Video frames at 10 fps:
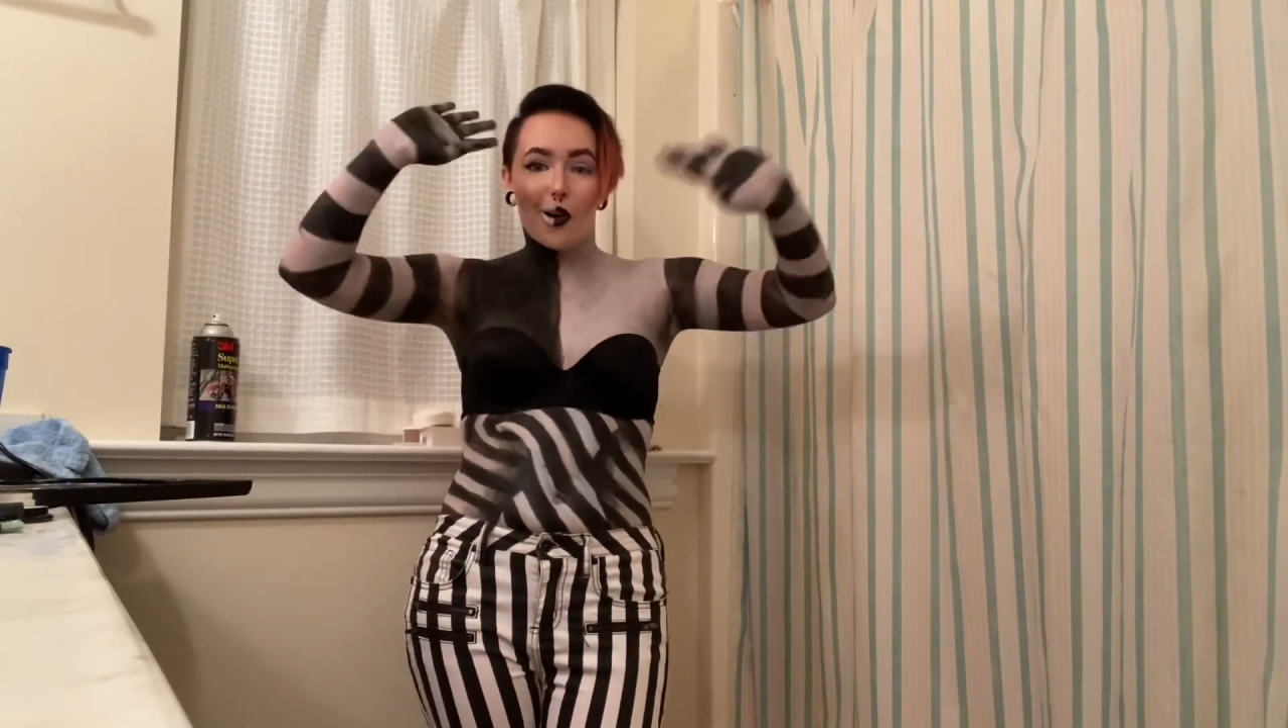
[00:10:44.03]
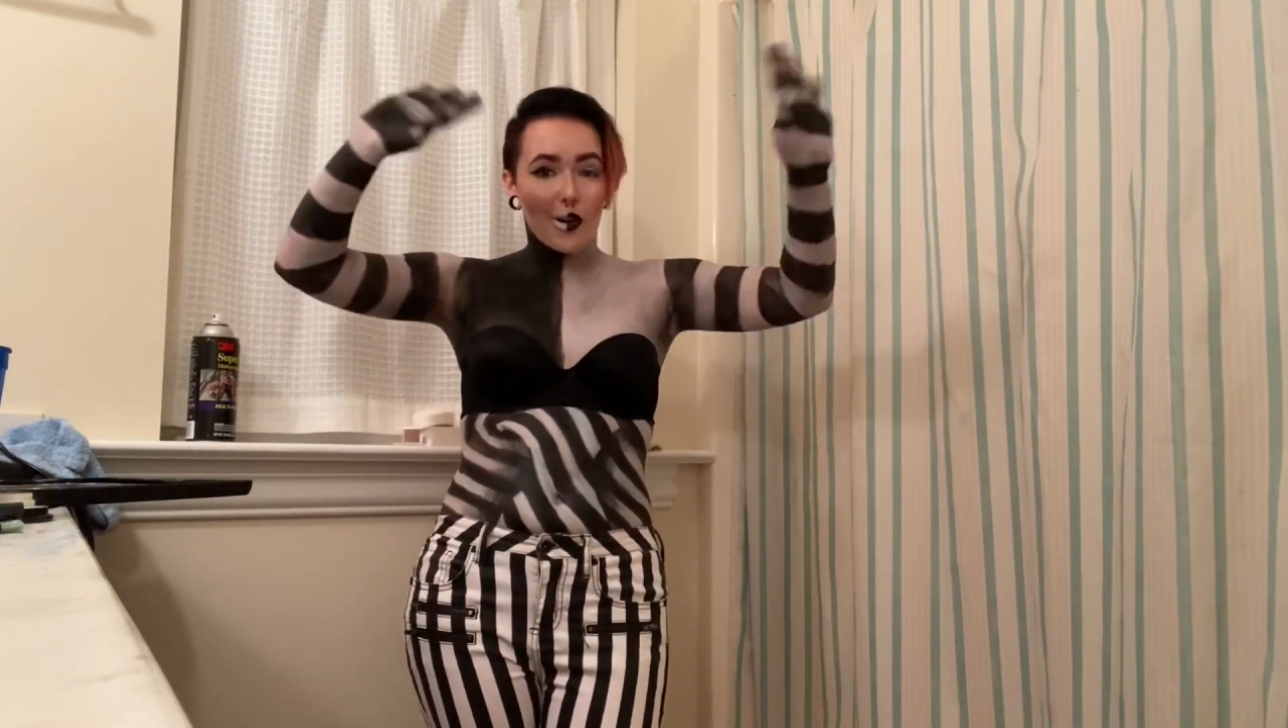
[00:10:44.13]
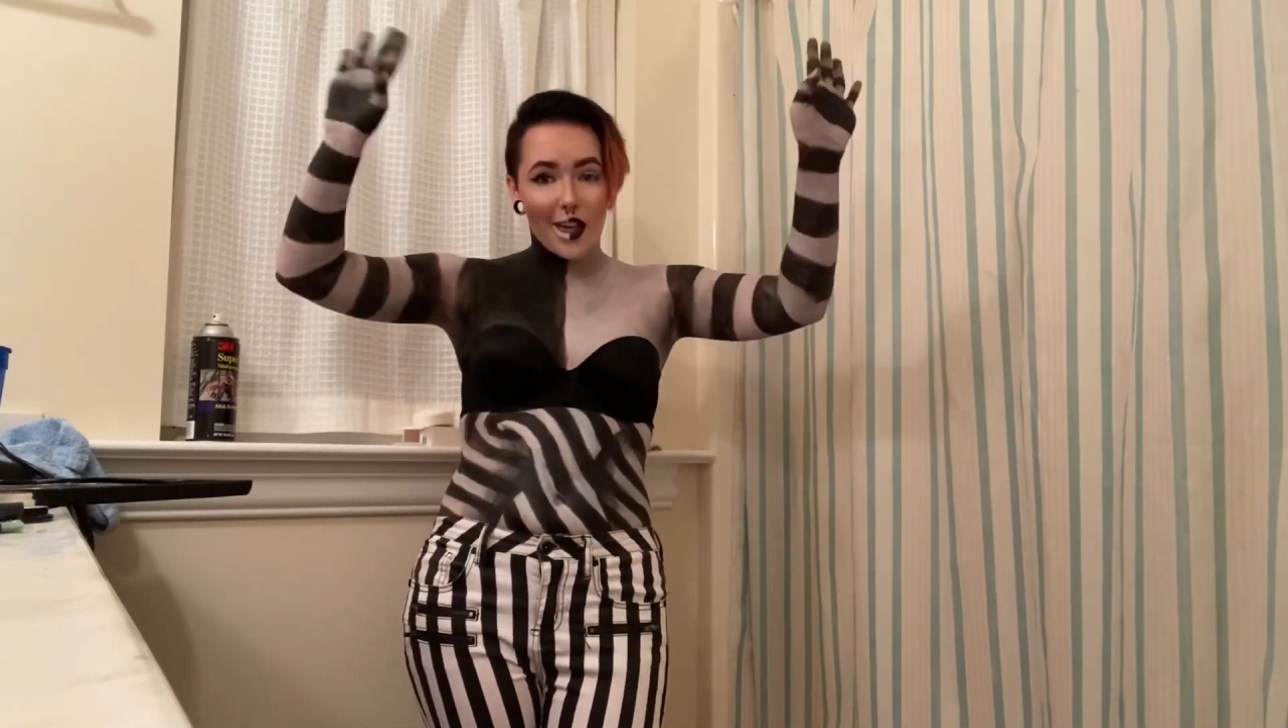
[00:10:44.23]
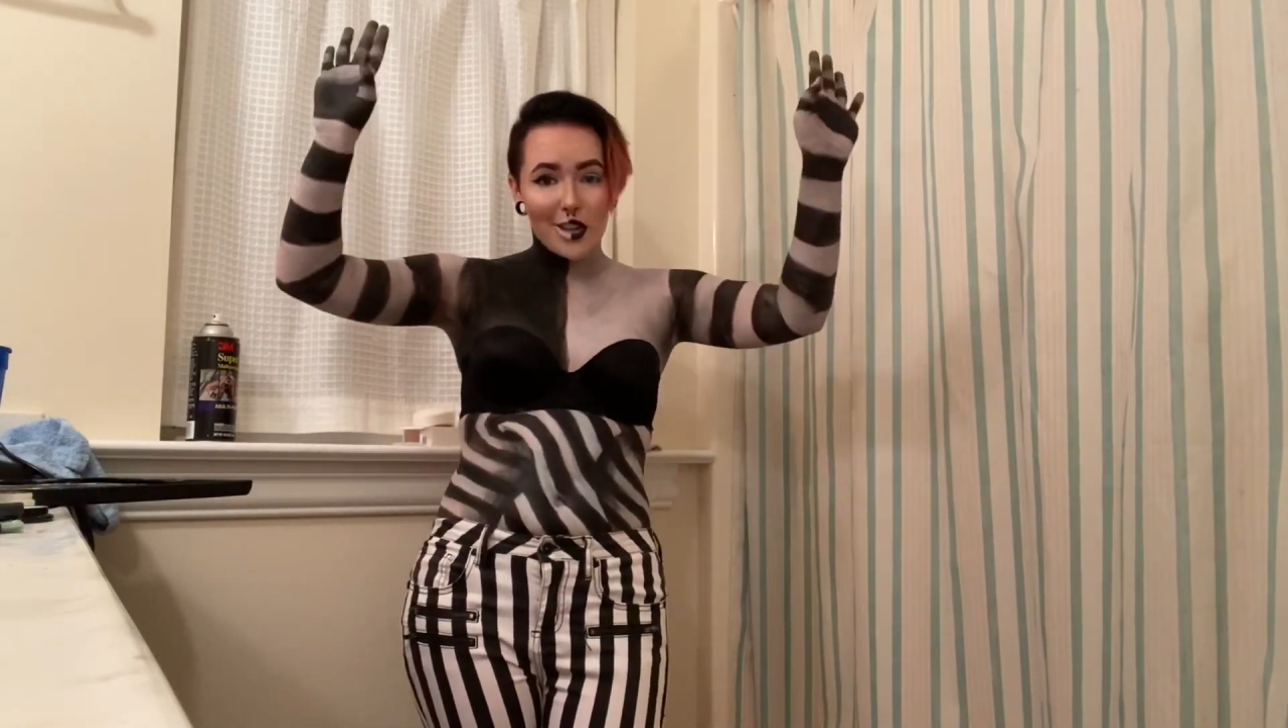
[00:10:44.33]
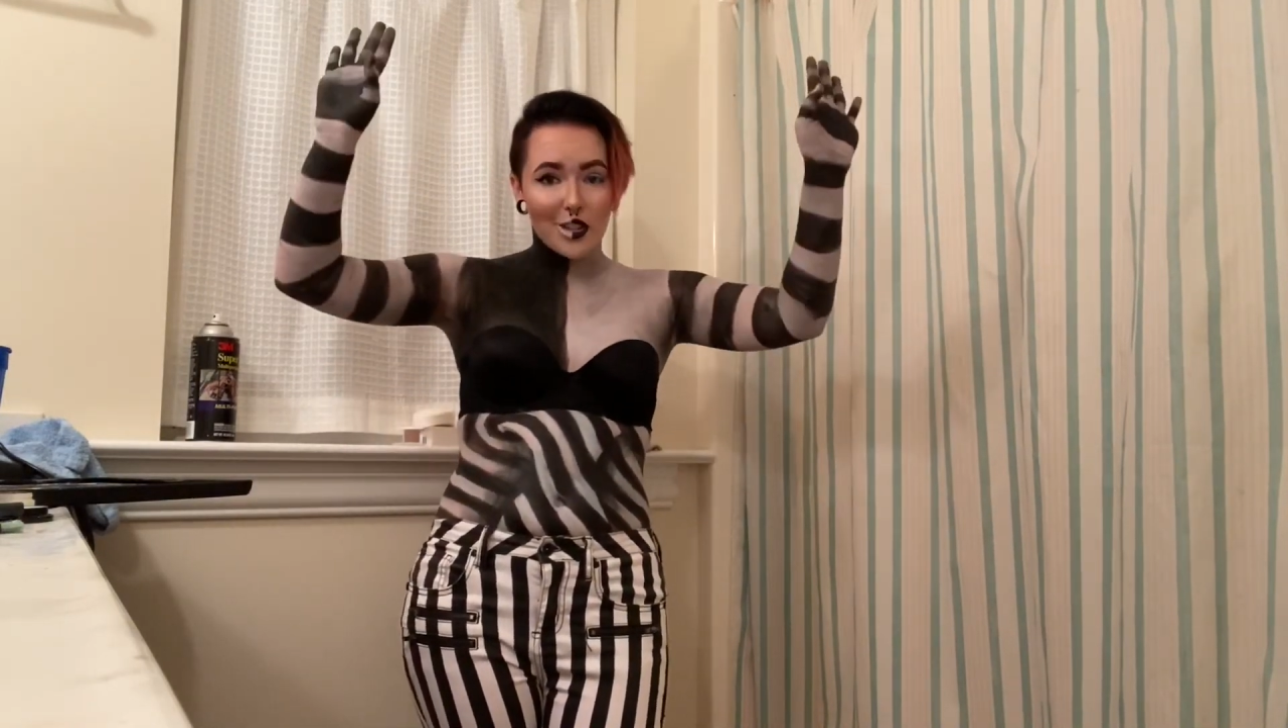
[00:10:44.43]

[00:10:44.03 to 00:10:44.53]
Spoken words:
all that